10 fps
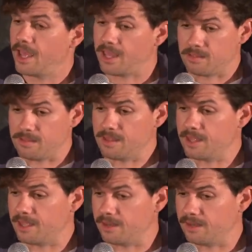And
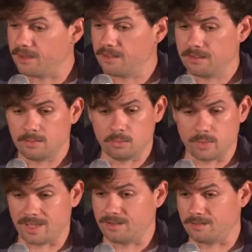then
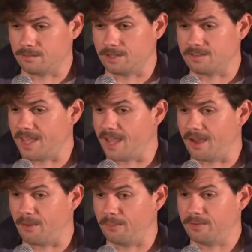we had to sit
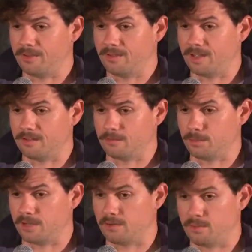down and
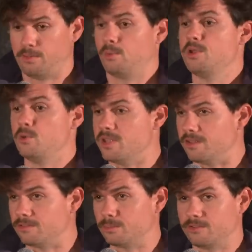spend 3
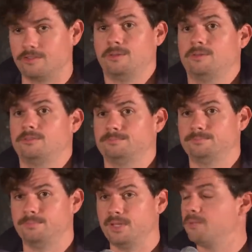weeks, which is a
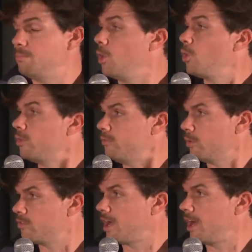big bulk of
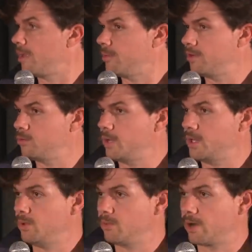your time in a
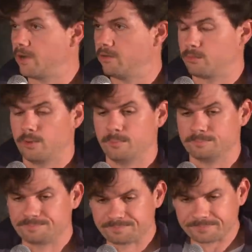20-week writer's room,
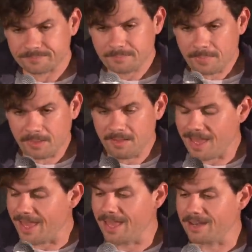
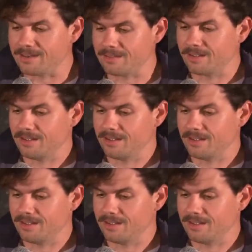and